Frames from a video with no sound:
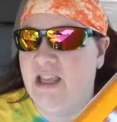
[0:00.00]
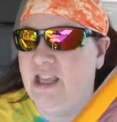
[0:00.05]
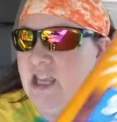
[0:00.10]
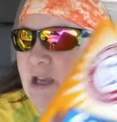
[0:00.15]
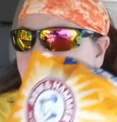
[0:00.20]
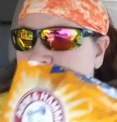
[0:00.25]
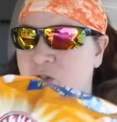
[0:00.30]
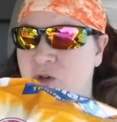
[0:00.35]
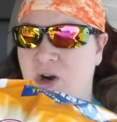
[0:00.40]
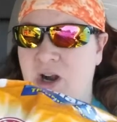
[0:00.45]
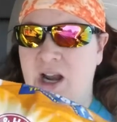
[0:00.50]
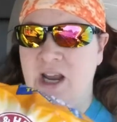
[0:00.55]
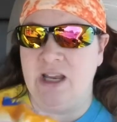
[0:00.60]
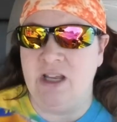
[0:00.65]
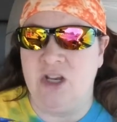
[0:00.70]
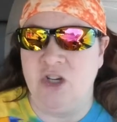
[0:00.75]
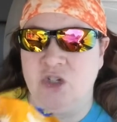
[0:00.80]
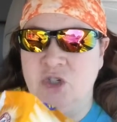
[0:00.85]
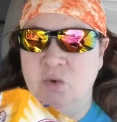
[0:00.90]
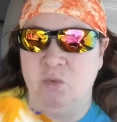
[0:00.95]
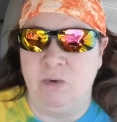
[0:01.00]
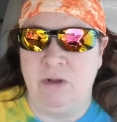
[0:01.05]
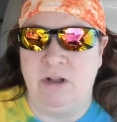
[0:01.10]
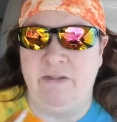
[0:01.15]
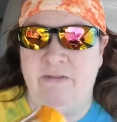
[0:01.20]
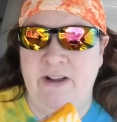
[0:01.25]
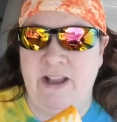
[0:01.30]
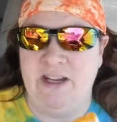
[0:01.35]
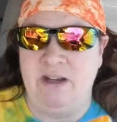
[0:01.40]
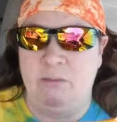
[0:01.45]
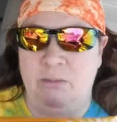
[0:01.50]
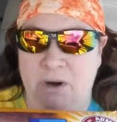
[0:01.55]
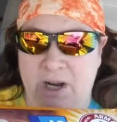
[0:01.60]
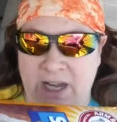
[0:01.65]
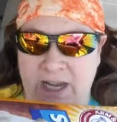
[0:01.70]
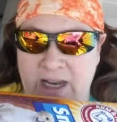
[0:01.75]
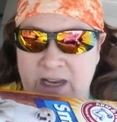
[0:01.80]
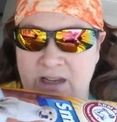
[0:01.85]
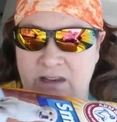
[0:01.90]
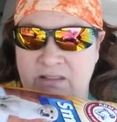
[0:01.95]
keep trying because you will find a
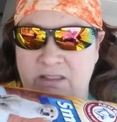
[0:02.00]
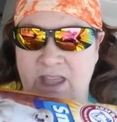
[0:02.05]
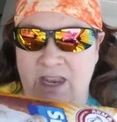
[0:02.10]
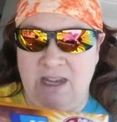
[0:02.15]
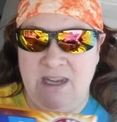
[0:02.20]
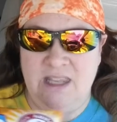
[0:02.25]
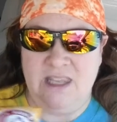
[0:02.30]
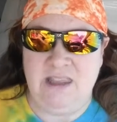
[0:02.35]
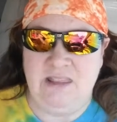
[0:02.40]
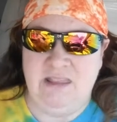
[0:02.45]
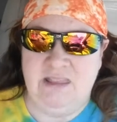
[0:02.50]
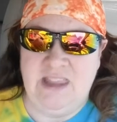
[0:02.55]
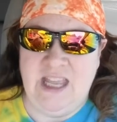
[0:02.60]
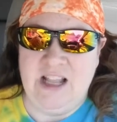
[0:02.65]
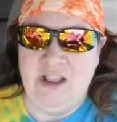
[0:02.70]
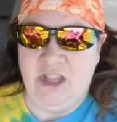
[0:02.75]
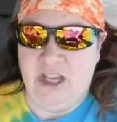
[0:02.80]
brand that they